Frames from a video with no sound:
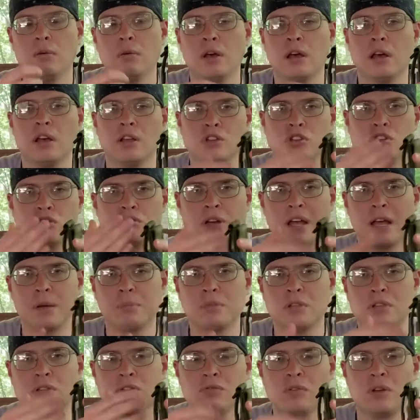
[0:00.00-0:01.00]
strap
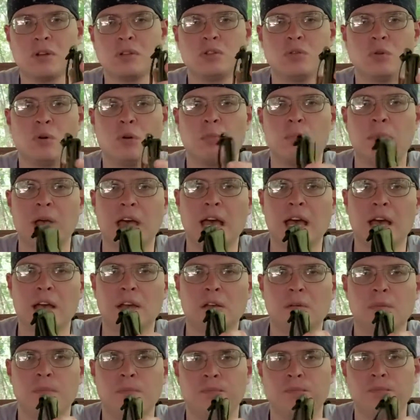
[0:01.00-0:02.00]
this right to a
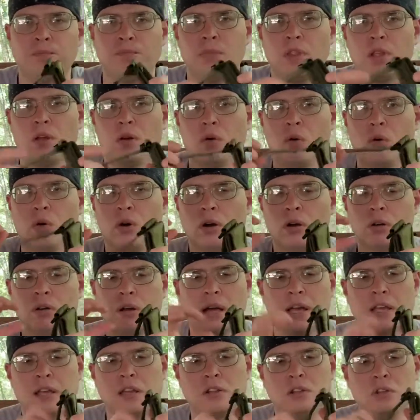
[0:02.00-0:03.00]
pack, or
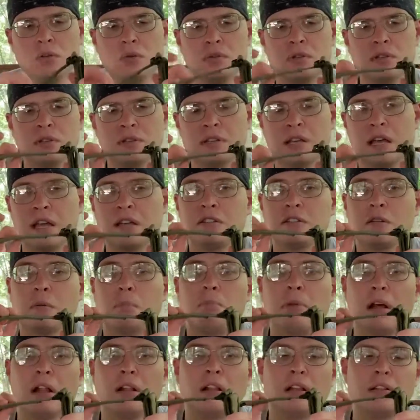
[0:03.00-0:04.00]
I can use this as a
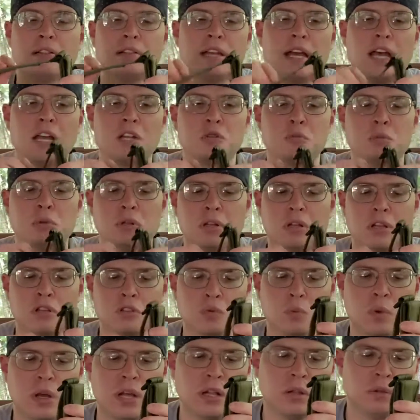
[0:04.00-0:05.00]
belt attachment as
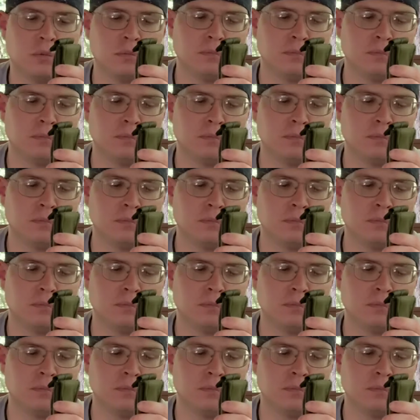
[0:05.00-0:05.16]
well.